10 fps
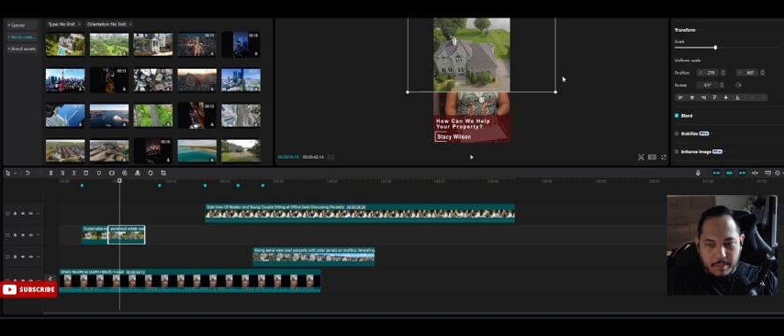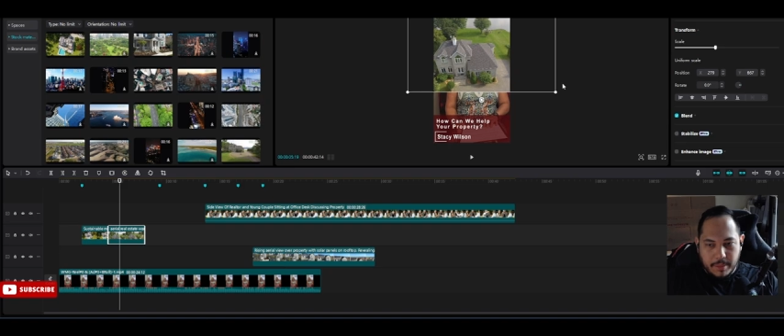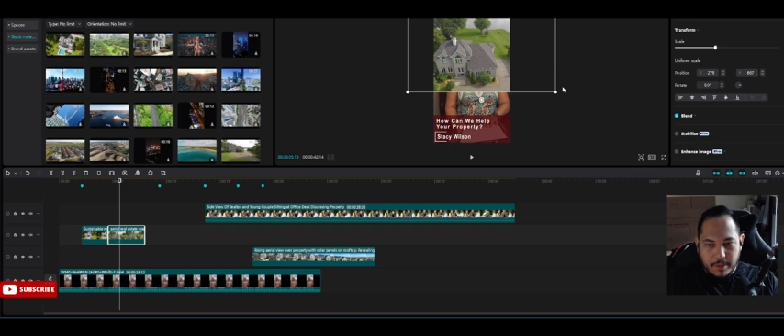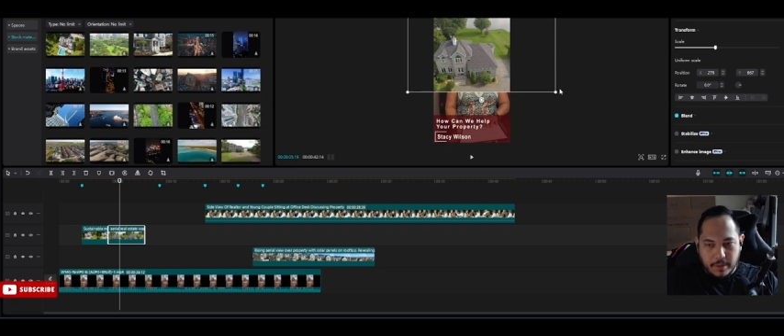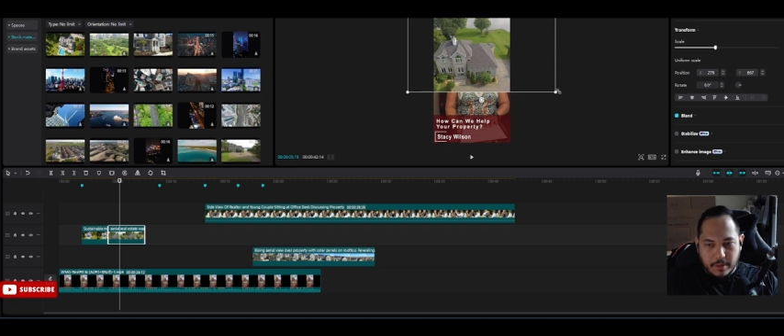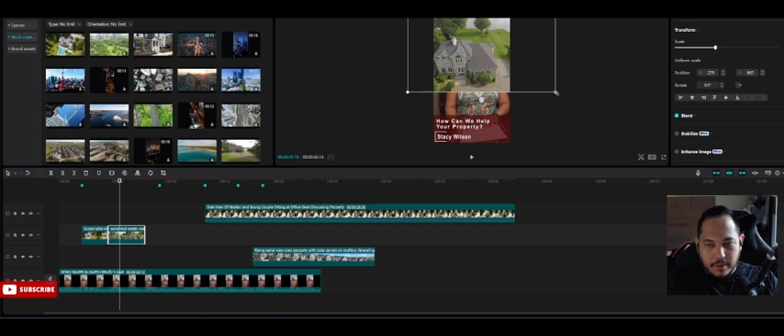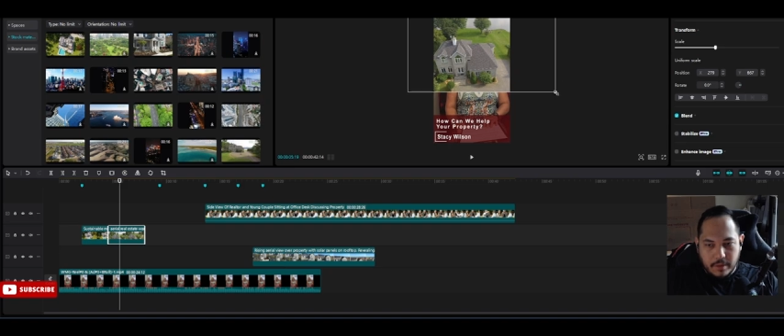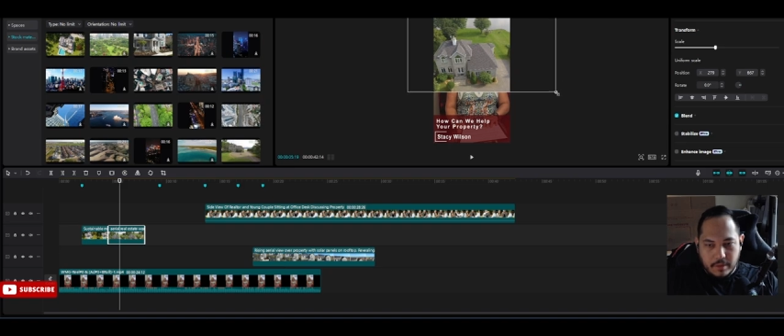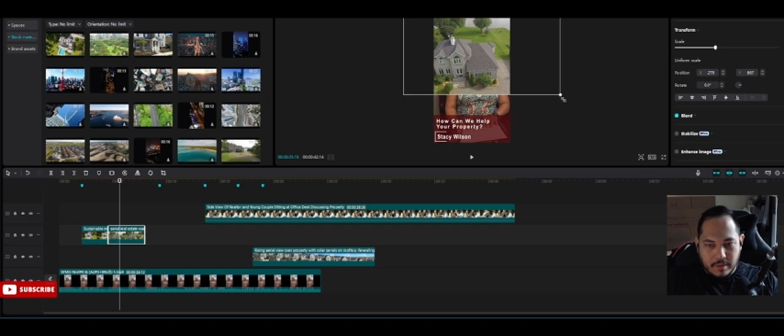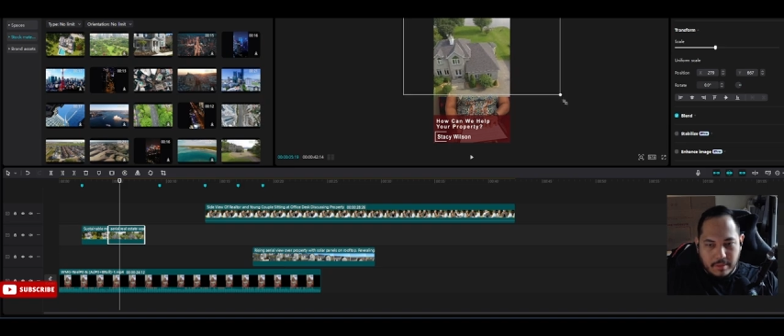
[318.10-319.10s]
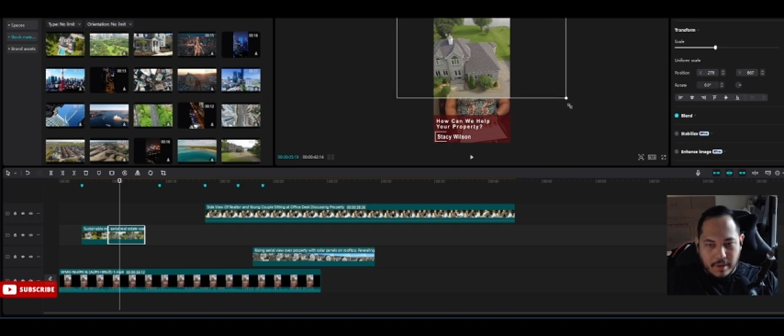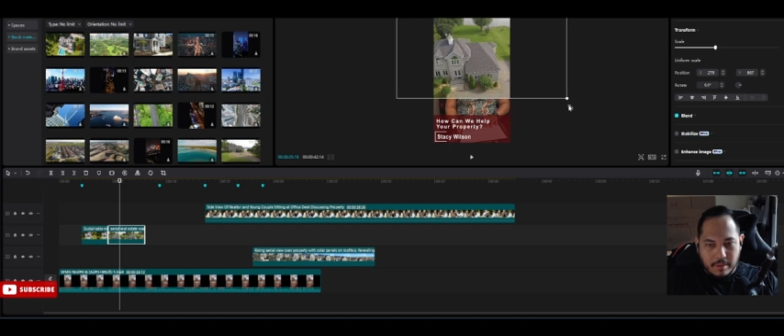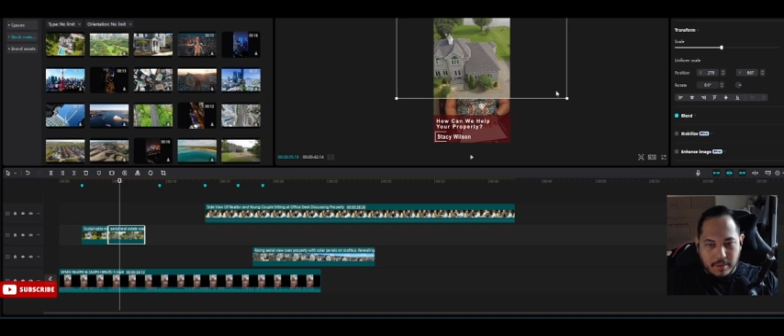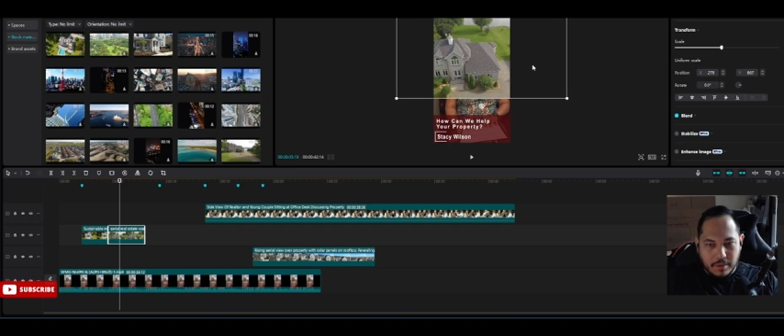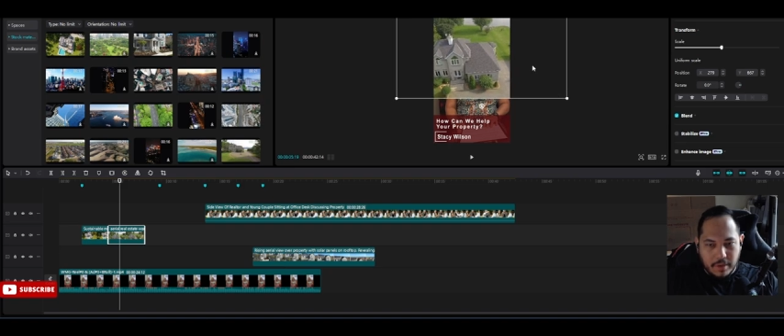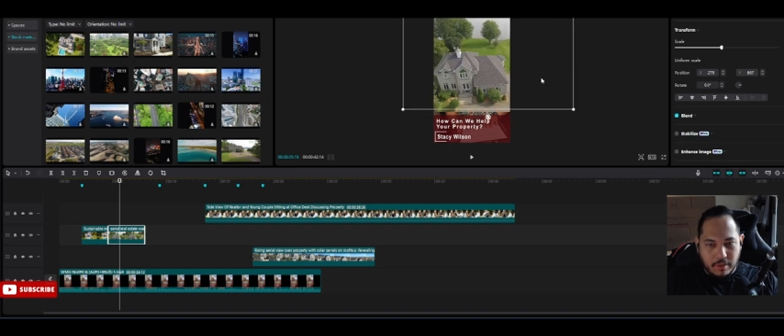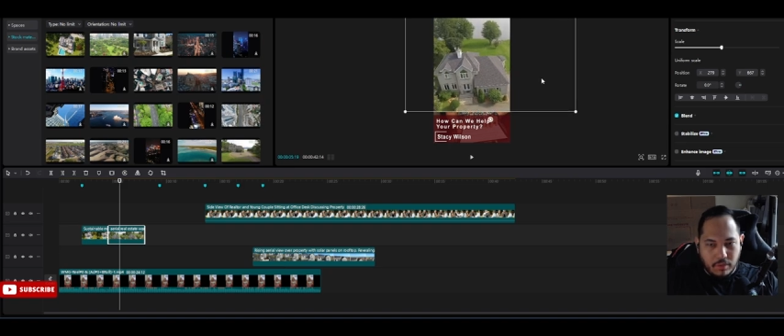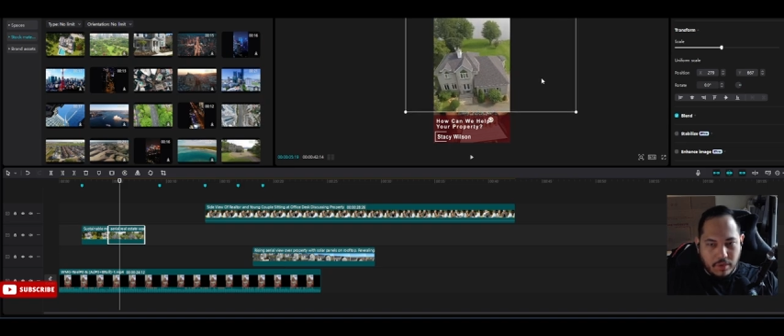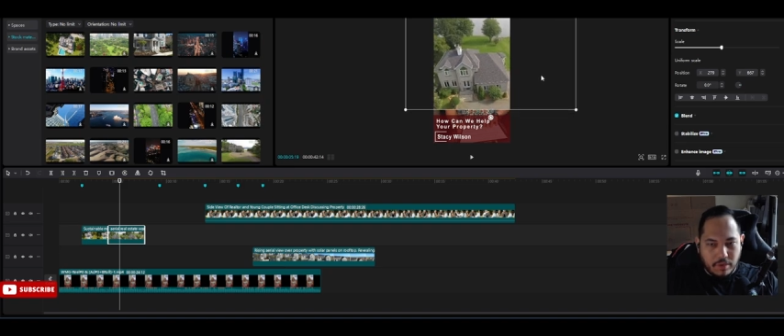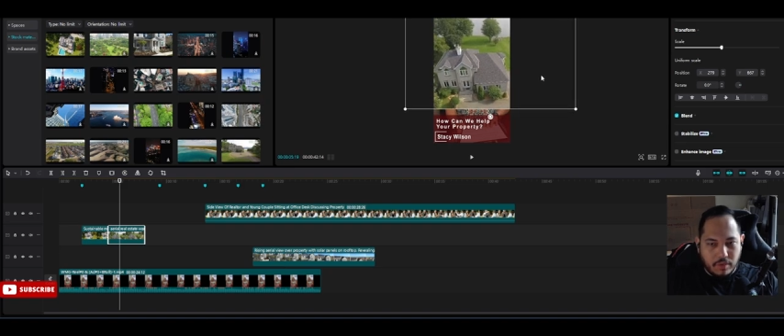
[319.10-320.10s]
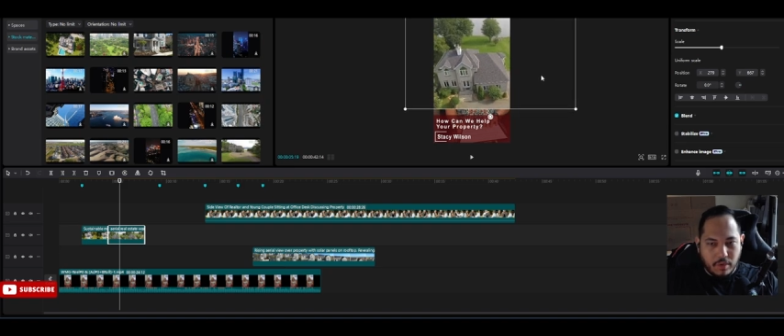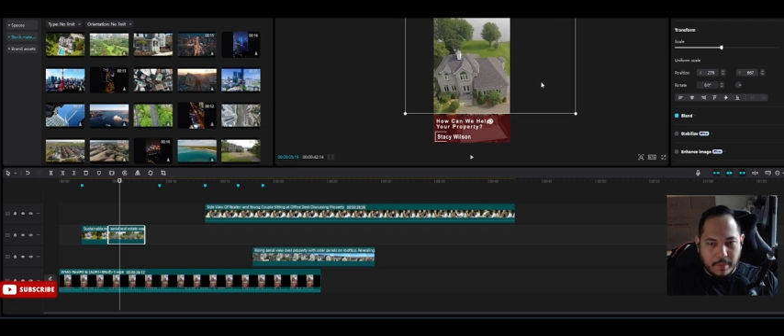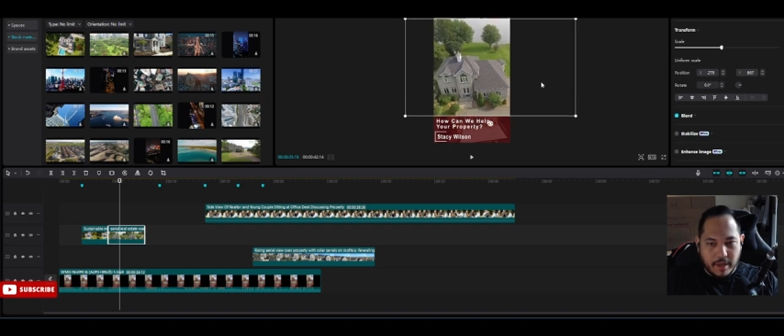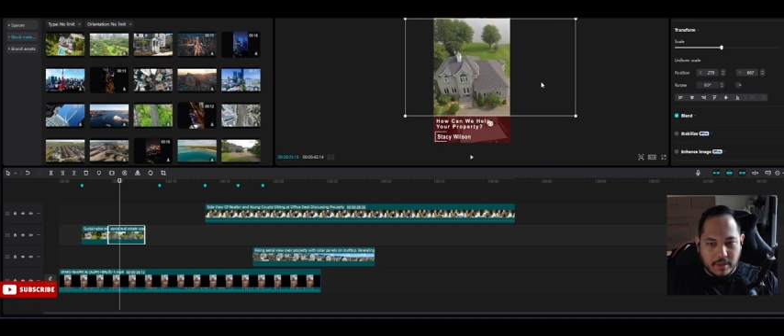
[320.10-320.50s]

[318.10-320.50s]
bigger. I'm doing a real format,